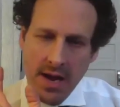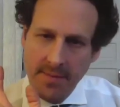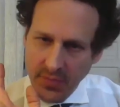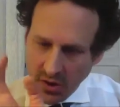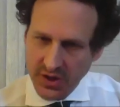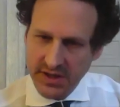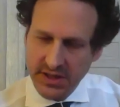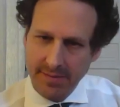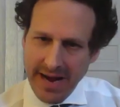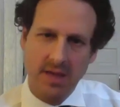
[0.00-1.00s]
not just
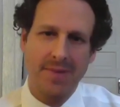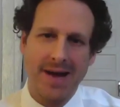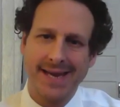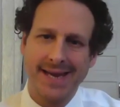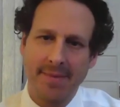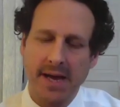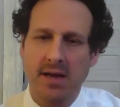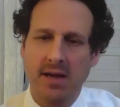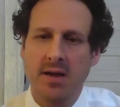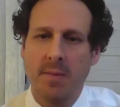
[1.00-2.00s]
about the pandemic,
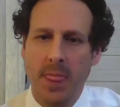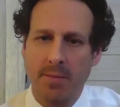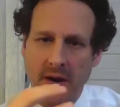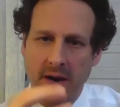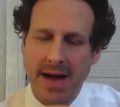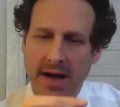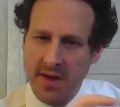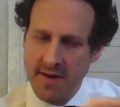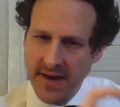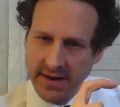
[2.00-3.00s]
but about the
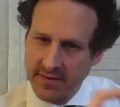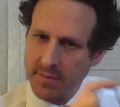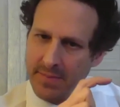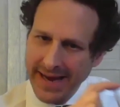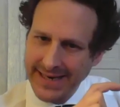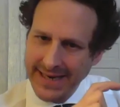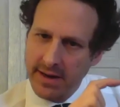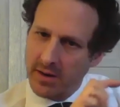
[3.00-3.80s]
effect of the pandemic